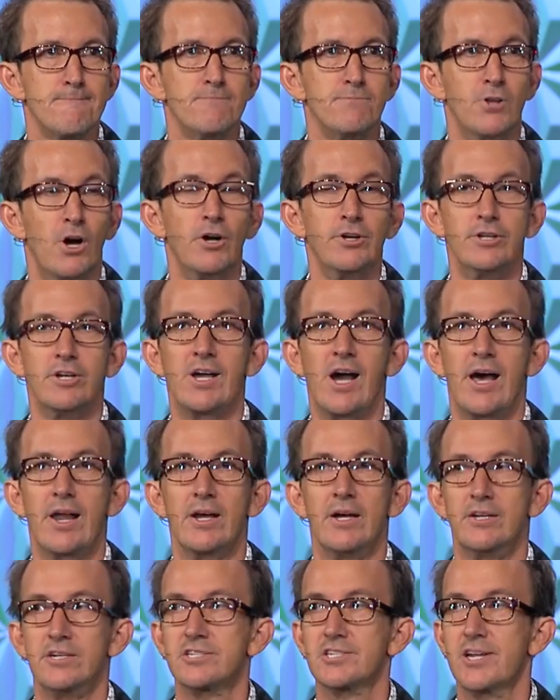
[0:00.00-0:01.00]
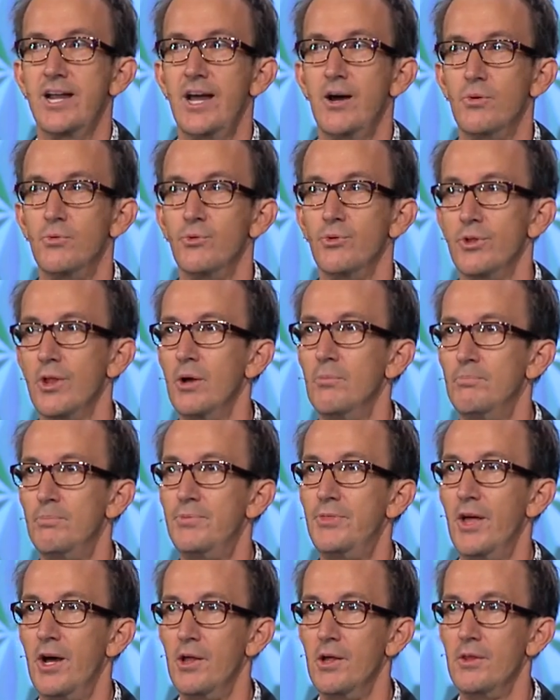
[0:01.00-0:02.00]
No, you got to understand the,
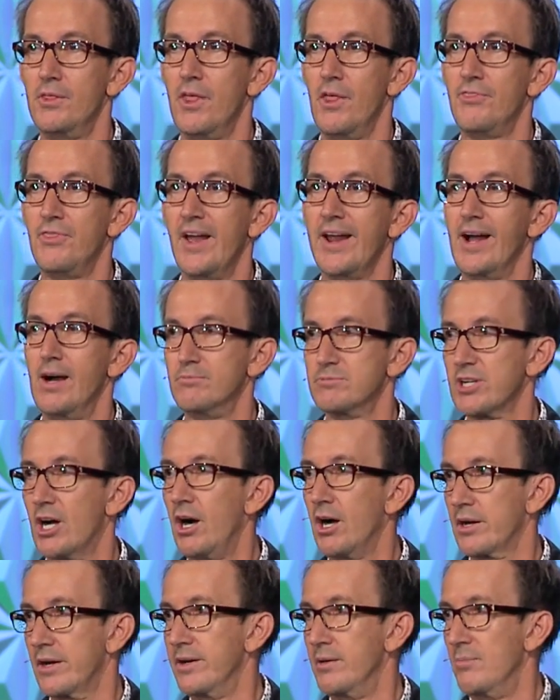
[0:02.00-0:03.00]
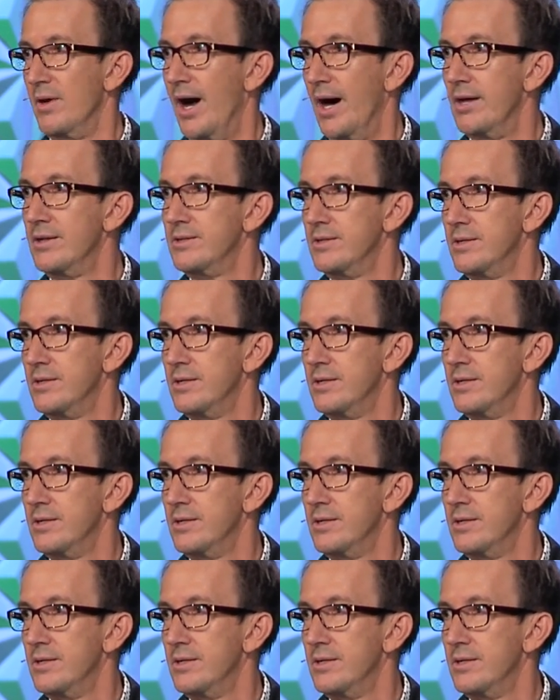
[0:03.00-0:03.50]
the, the thing I'm talking about.